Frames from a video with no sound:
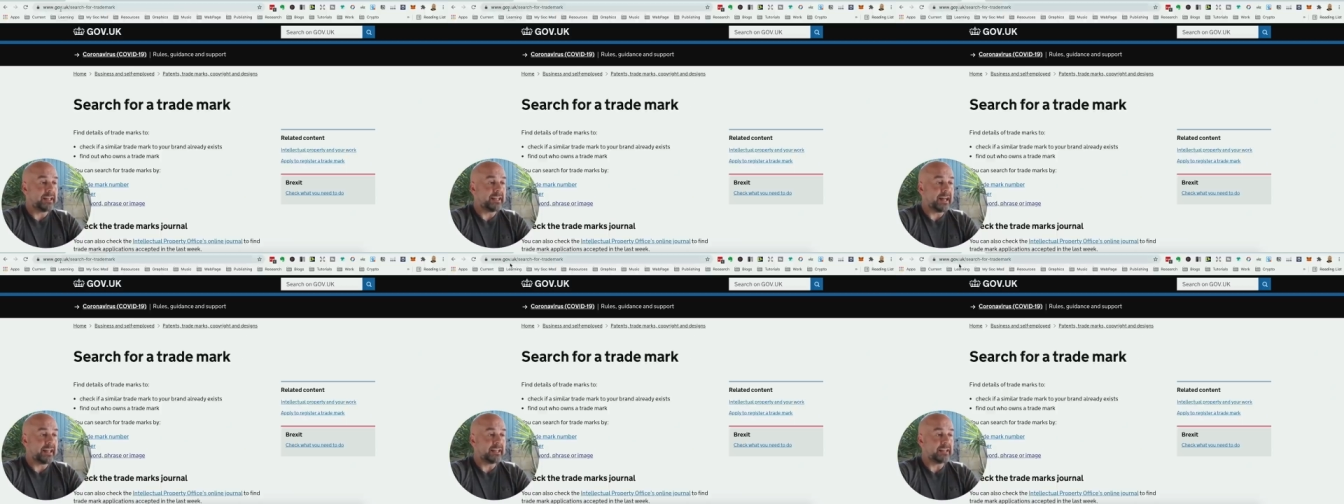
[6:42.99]

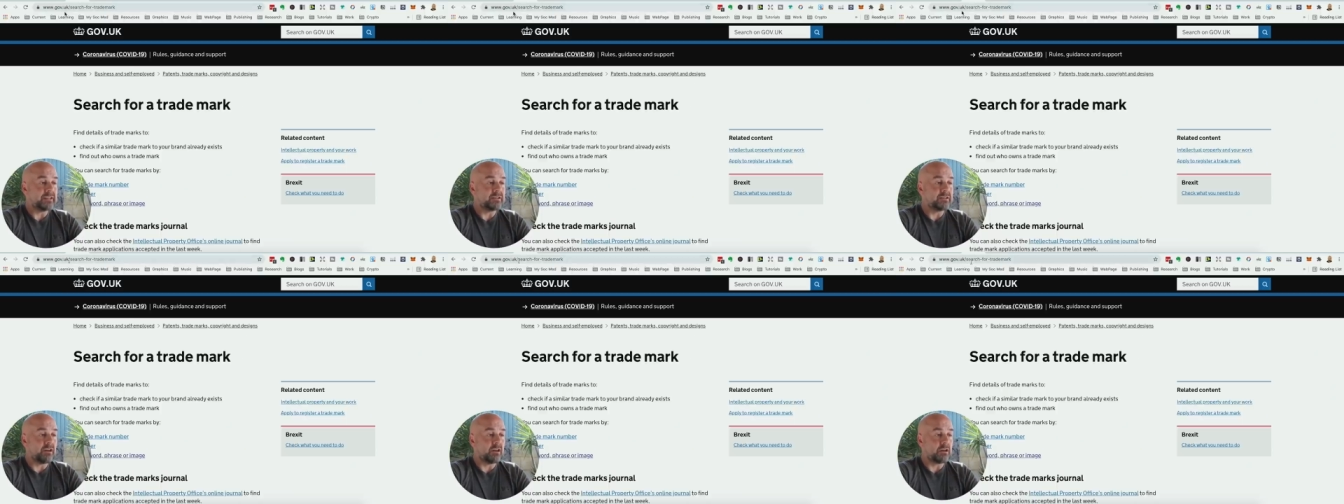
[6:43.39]
and that
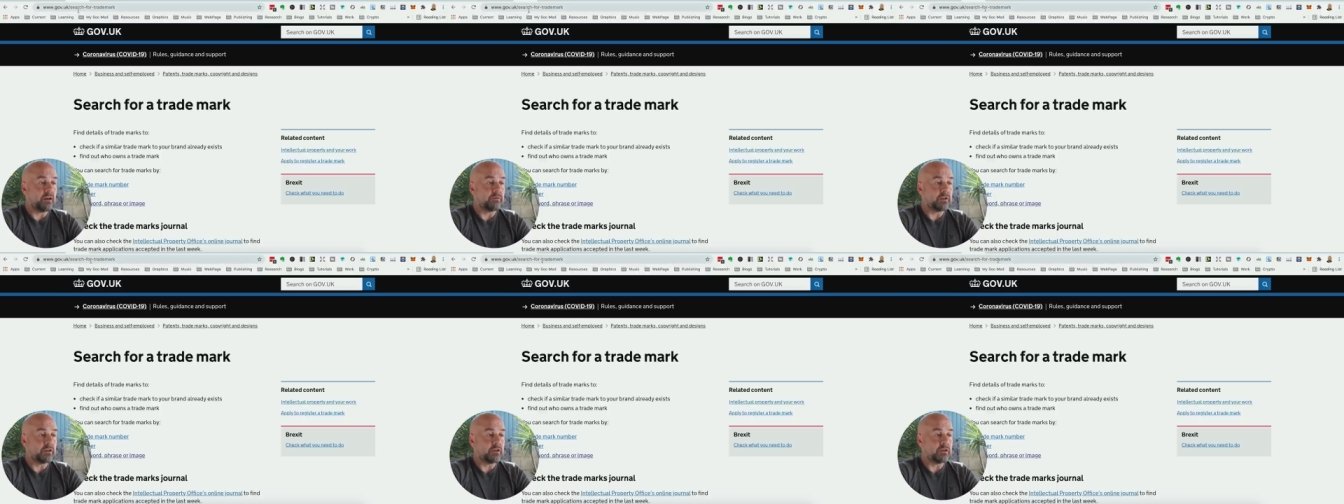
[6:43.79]
is
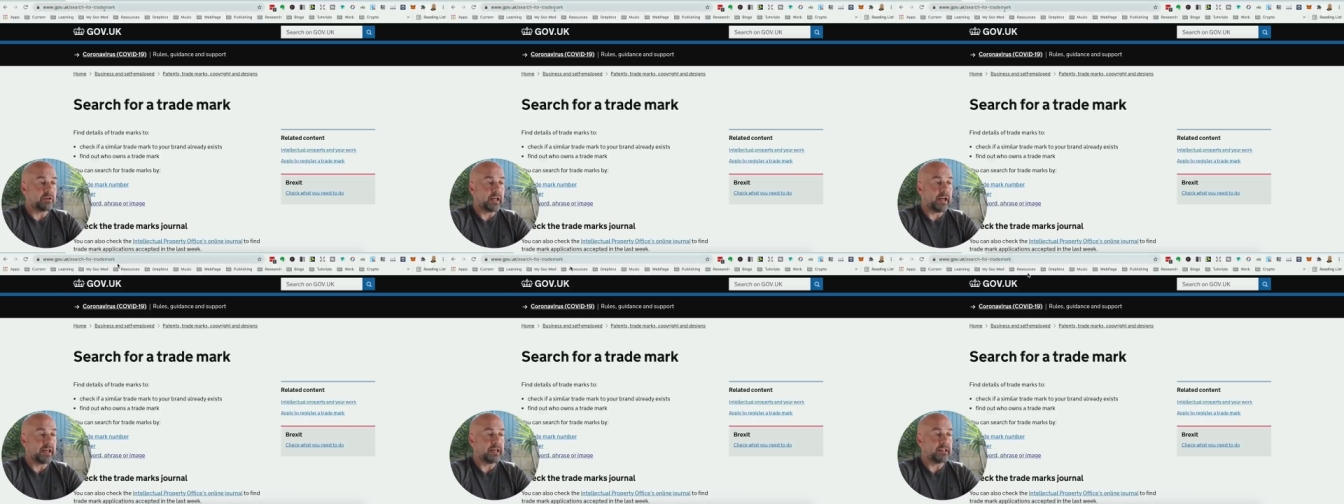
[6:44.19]

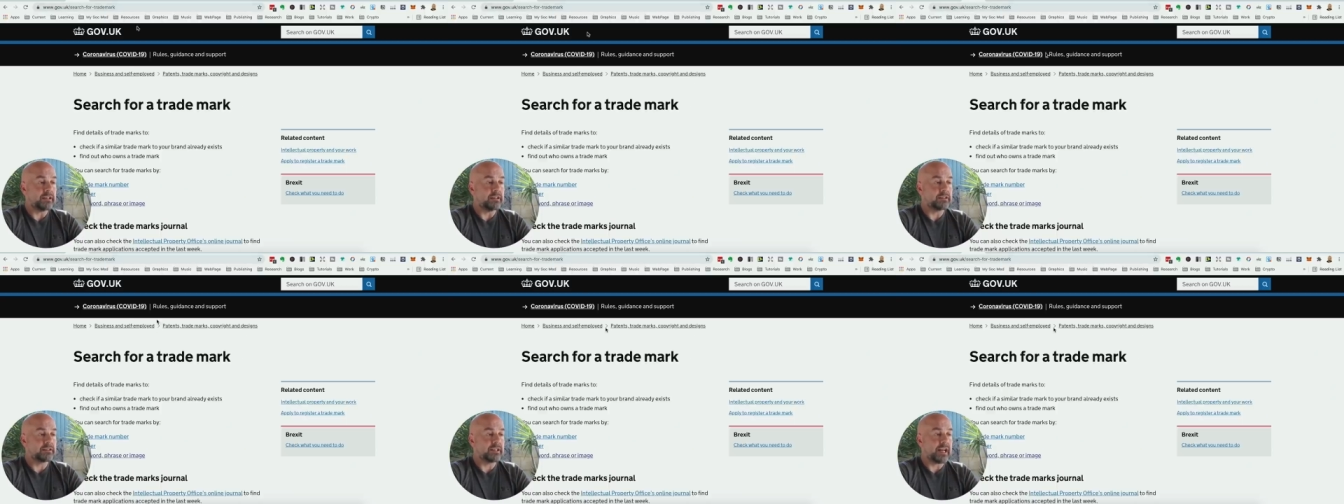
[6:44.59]
.gov.uk
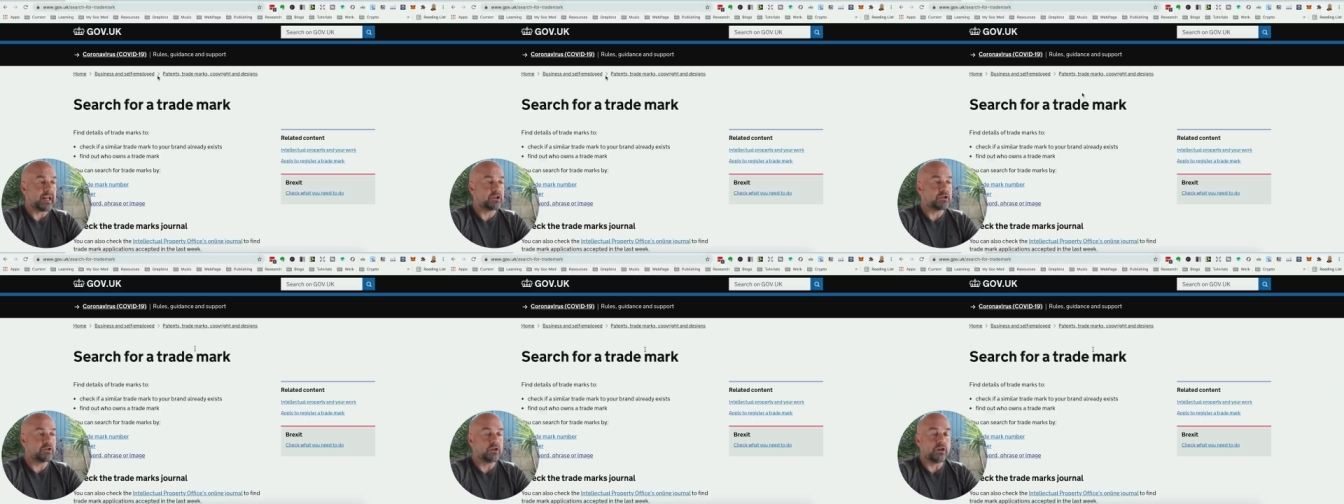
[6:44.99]

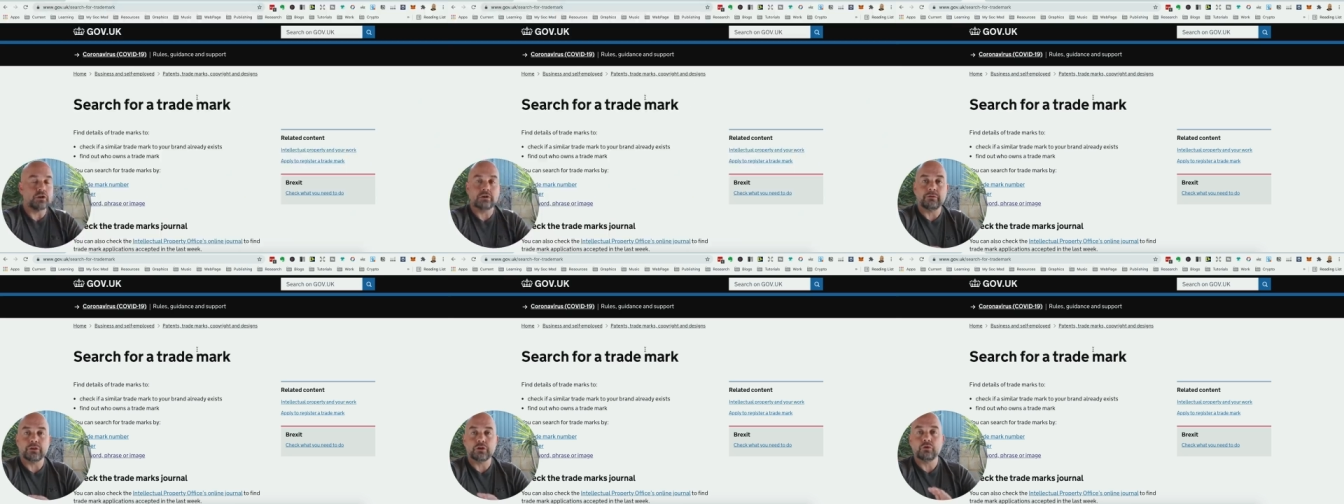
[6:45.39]
slash
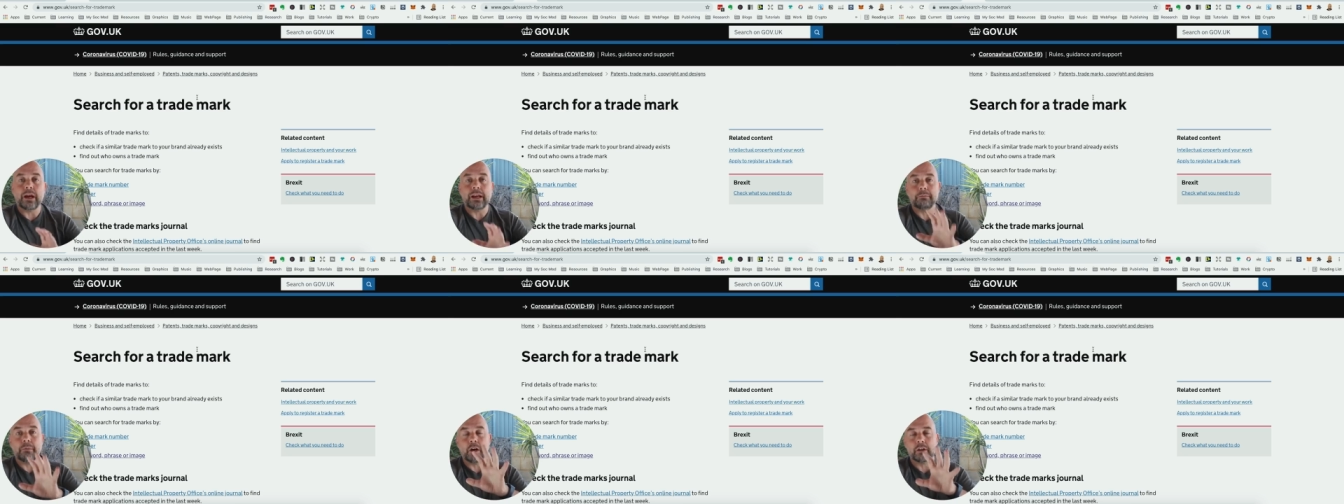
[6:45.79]
search for
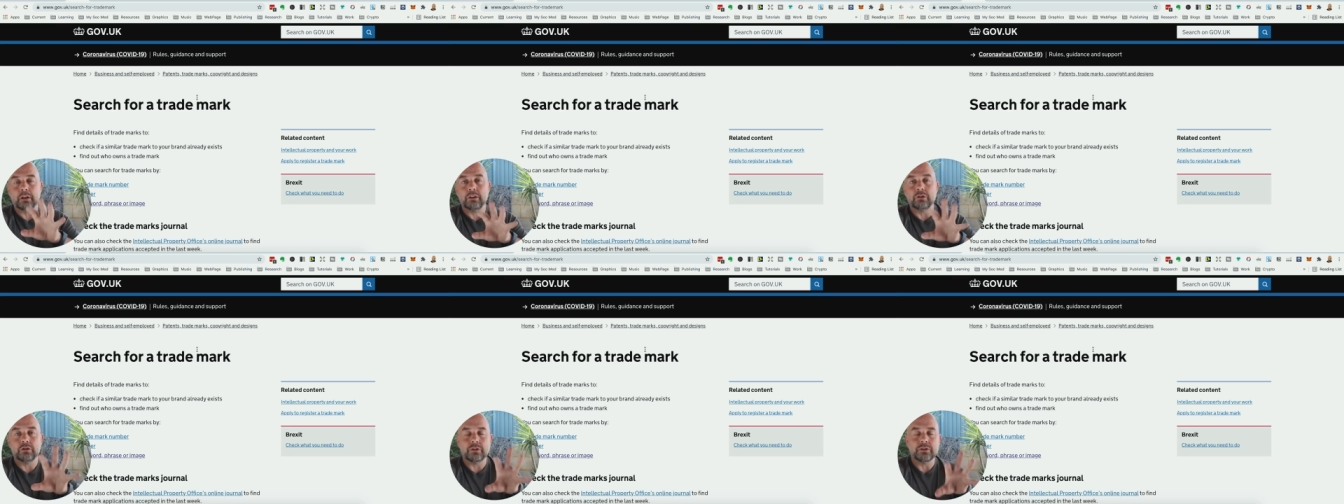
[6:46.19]
trademark
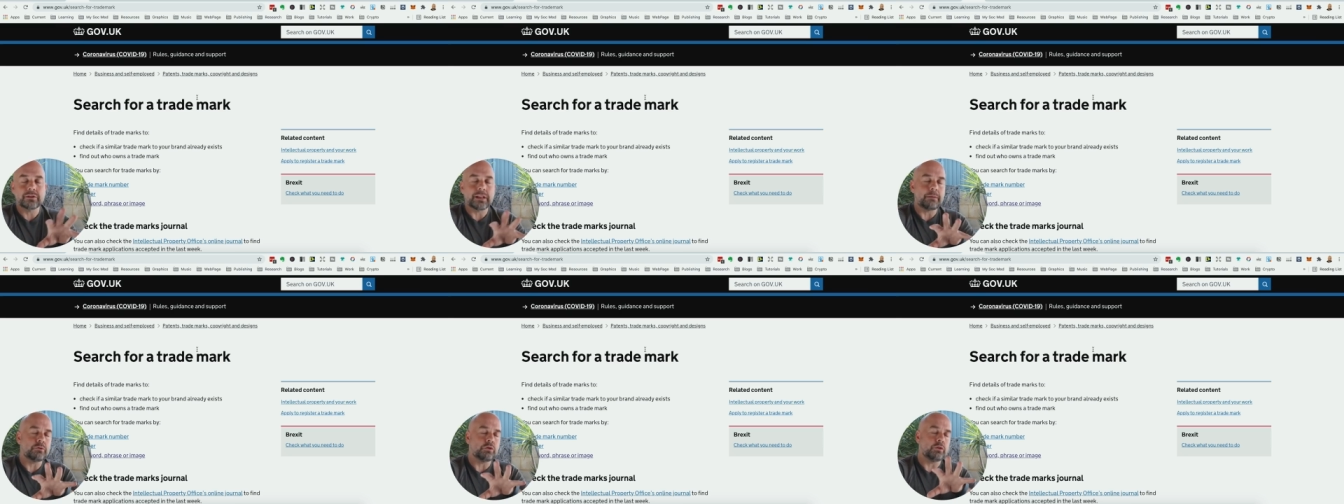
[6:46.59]
and do the
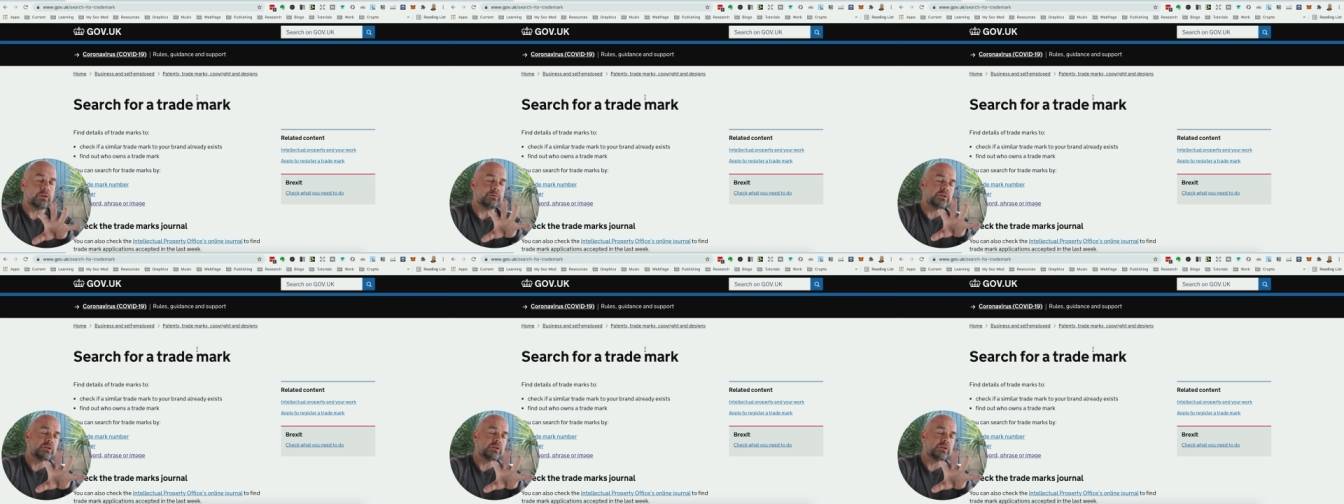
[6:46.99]
same sort of